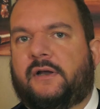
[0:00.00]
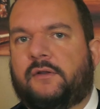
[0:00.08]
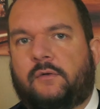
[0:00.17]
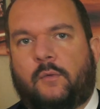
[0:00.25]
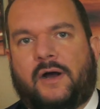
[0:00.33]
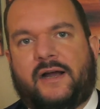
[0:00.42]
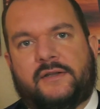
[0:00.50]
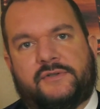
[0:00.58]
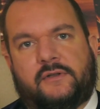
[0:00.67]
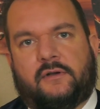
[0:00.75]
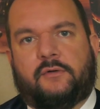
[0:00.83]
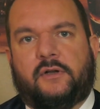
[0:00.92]

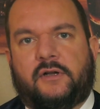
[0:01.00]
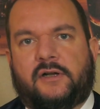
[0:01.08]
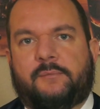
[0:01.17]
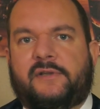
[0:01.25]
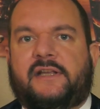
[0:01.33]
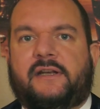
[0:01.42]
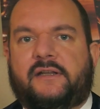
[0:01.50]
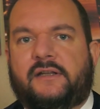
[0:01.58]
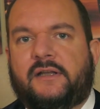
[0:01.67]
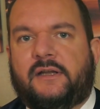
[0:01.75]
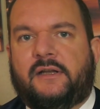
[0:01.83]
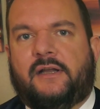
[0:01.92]
otherwise, you know, you're gonna be getting
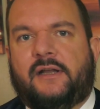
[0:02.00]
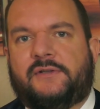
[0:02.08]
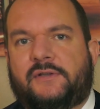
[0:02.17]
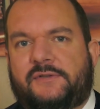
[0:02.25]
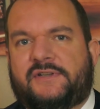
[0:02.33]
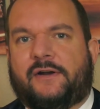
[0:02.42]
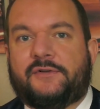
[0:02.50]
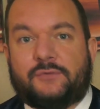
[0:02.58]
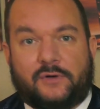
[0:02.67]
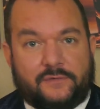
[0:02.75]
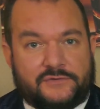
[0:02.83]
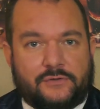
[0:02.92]
into the
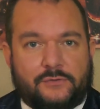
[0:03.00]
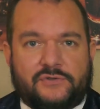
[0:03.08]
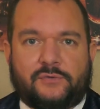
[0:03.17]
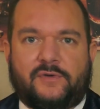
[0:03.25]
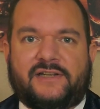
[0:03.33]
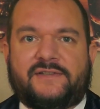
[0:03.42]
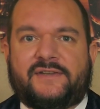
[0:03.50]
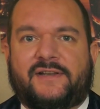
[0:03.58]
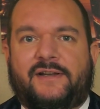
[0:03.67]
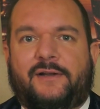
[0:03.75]
territory of too sweet,